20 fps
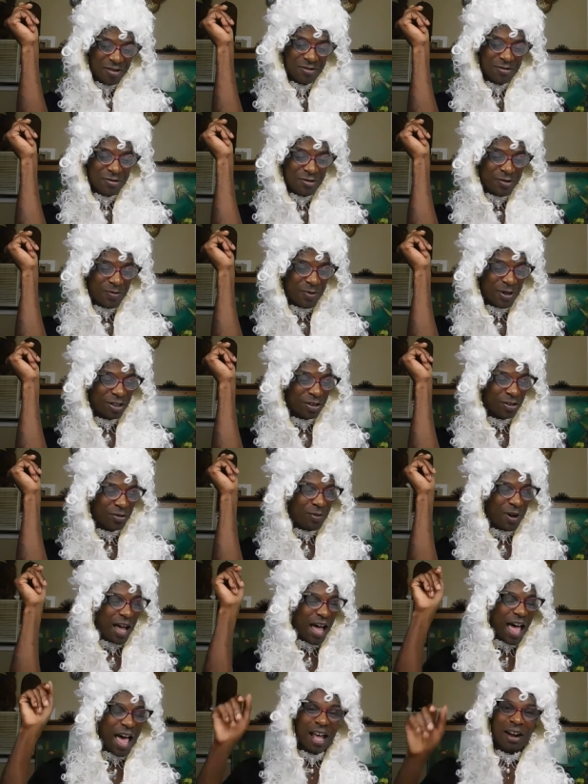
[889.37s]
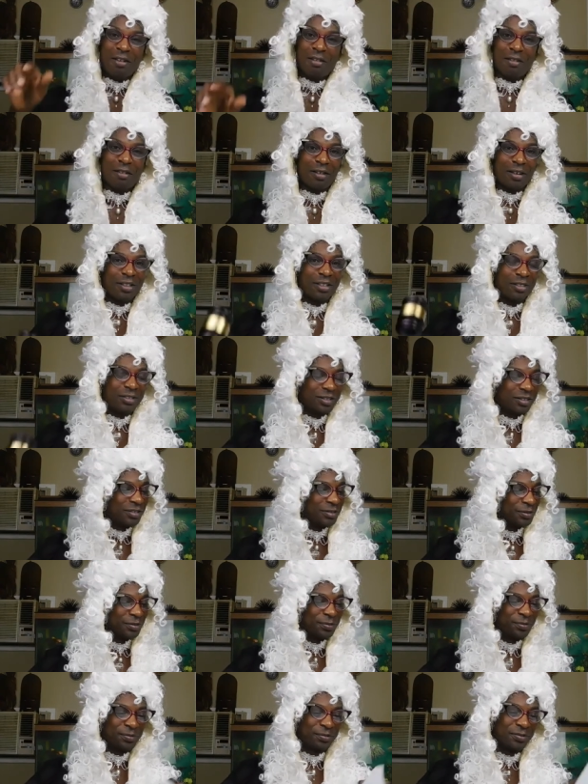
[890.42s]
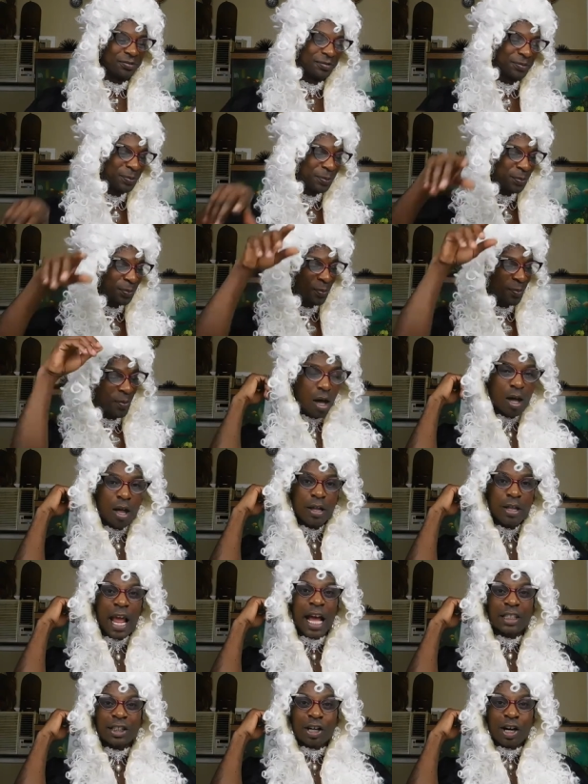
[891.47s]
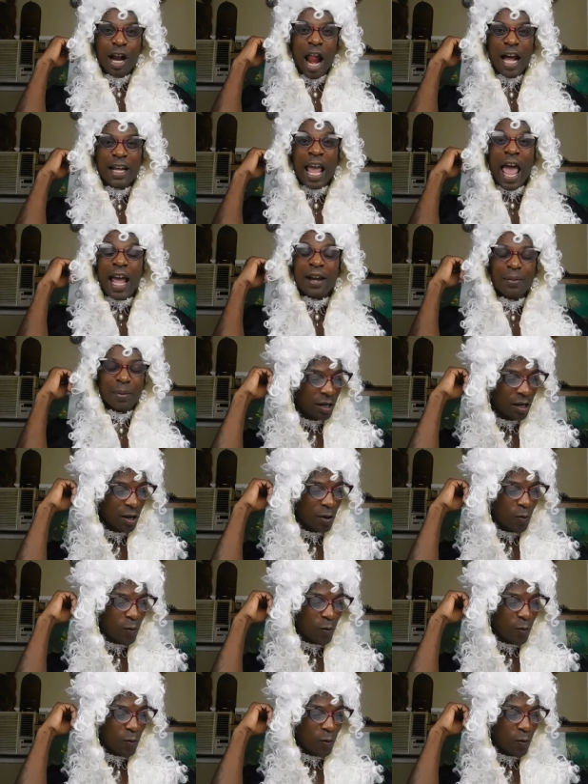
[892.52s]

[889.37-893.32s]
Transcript: Ooh, bitch, you are out of order. Next to the get.